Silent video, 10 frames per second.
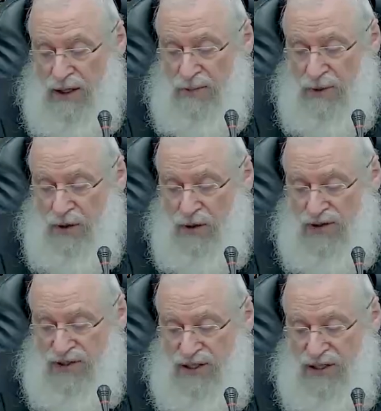
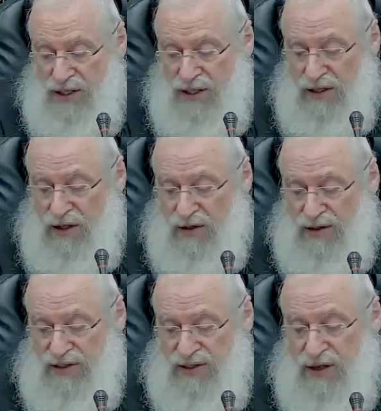b'hoitzi
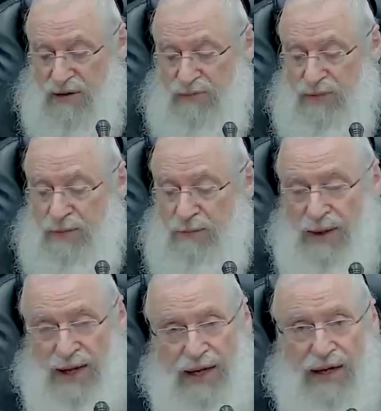oisam
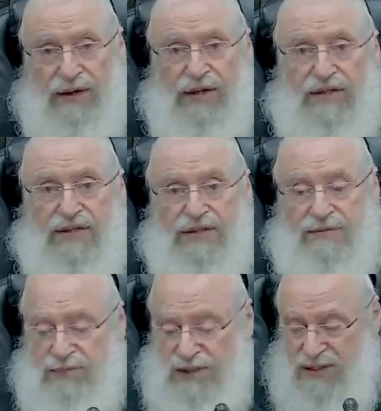me'eretz
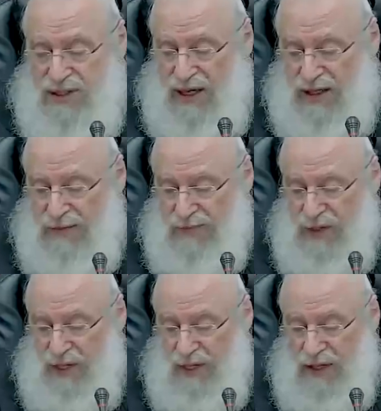Mitzrayim.
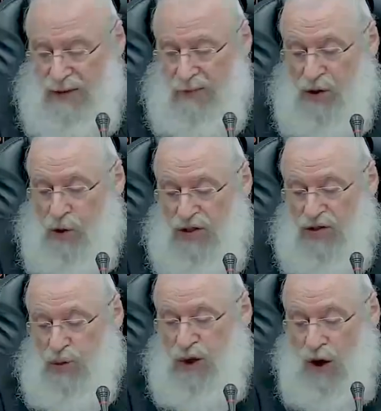
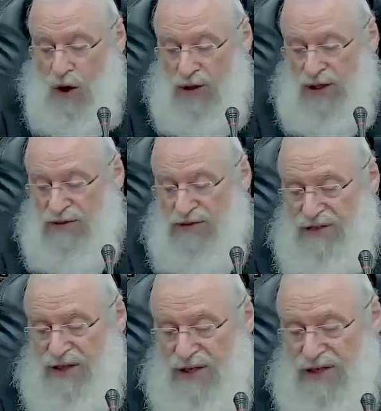Because regarding
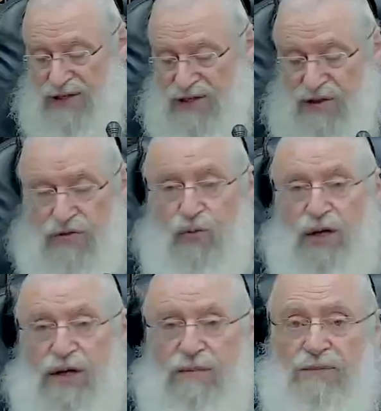these
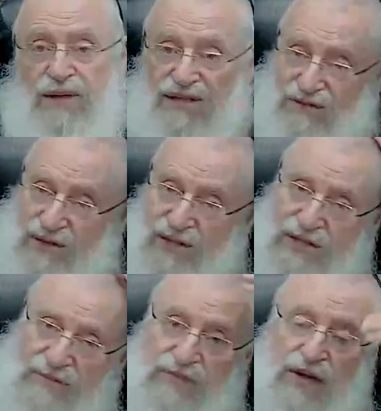three
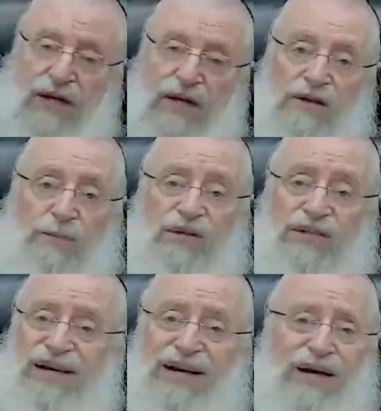mitzvahs, the
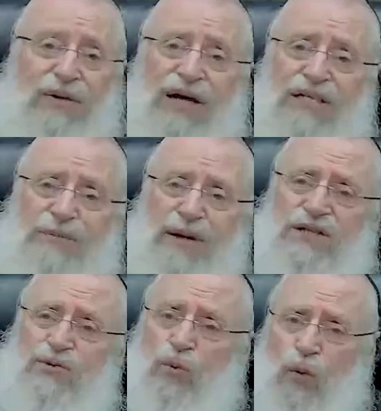Pesach clearly
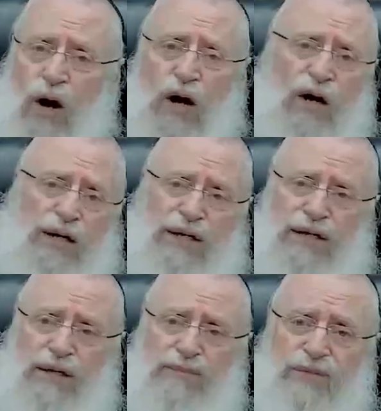explains why
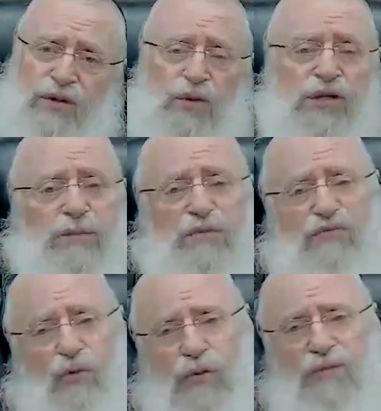you need to
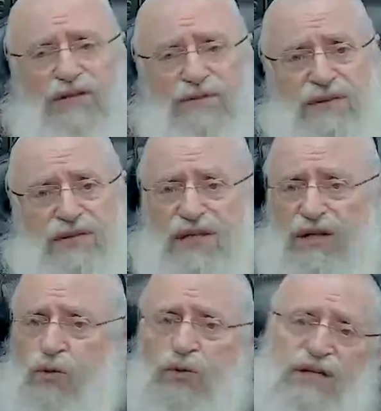perform these mitzvahs
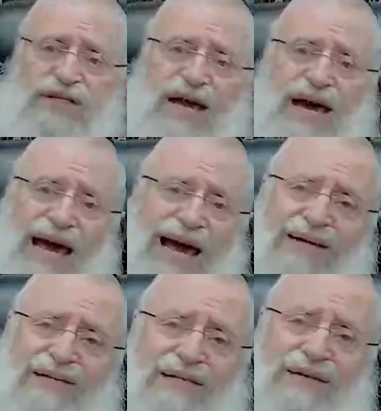and do these
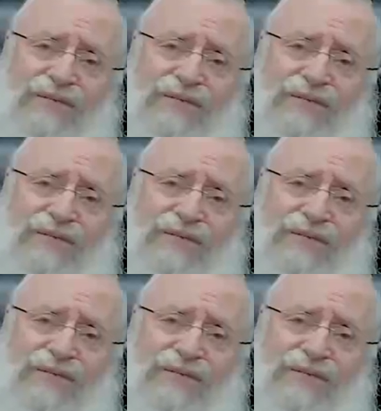acts.